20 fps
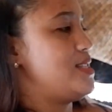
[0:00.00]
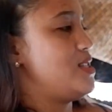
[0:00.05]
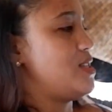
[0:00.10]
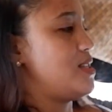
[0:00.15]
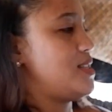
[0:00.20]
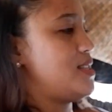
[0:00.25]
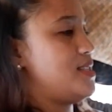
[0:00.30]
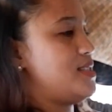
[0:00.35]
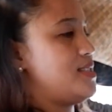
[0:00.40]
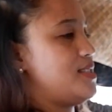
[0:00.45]

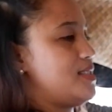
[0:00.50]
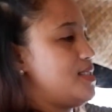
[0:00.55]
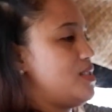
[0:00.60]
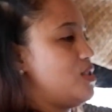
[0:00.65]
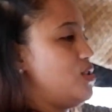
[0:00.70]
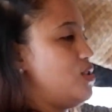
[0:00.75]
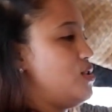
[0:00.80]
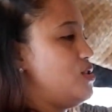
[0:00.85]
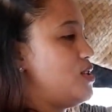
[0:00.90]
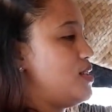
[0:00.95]

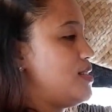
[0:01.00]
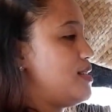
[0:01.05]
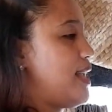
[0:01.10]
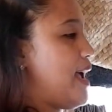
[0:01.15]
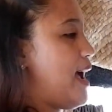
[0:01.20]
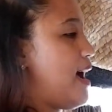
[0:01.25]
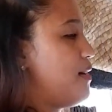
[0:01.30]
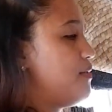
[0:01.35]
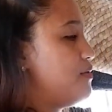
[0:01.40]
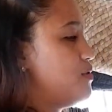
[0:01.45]
just
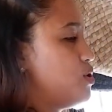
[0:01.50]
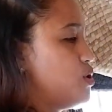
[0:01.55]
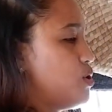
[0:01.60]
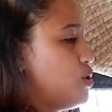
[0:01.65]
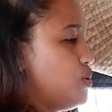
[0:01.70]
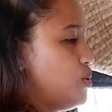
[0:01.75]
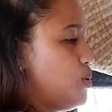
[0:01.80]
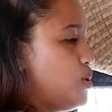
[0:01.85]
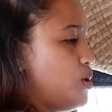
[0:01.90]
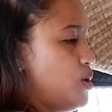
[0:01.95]
have
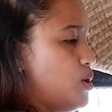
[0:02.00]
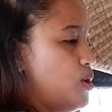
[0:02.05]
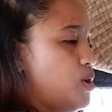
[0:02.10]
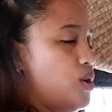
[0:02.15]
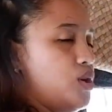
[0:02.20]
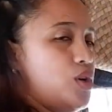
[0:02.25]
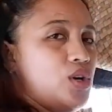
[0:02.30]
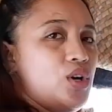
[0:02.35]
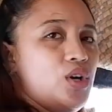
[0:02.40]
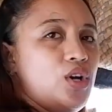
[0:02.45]
to
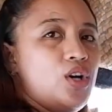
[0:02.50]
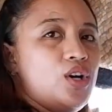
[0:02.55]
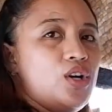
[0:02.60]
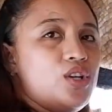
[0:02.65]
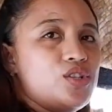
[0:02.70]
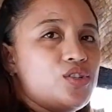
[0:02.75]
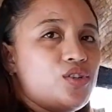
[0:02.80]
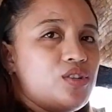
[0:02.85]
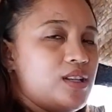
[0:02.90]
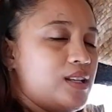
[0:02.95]

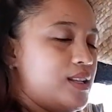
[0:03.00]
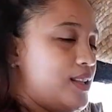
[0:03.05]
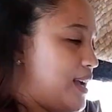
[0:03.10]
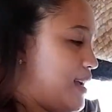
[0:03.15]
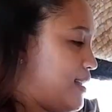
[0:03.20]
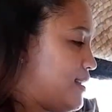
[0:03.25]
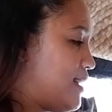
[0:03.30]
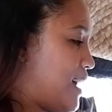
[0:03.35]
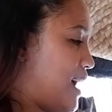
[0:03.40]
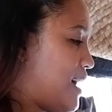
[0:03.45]
turn it
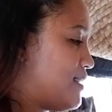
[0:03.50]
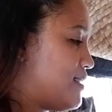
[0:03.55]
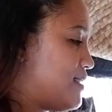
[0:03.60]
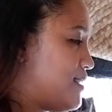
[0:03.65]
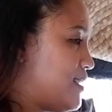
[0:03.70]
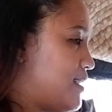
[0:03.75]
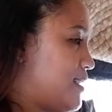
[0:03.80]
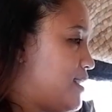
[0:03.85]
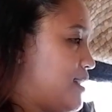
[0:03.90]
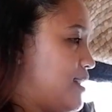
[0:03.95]
like that,
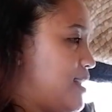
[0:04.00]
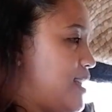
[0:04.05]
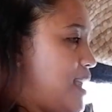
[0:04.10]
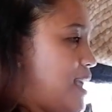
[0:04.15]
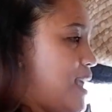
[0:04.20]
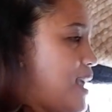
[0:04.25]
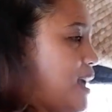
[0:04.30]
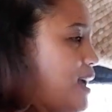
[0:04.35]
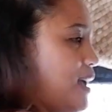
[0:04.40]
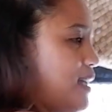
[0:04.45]

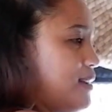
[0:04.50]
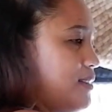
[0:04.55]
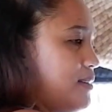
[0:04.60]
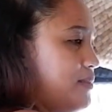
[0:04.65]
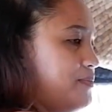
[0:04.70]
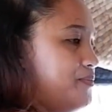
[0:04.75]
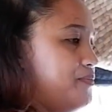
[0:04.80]
and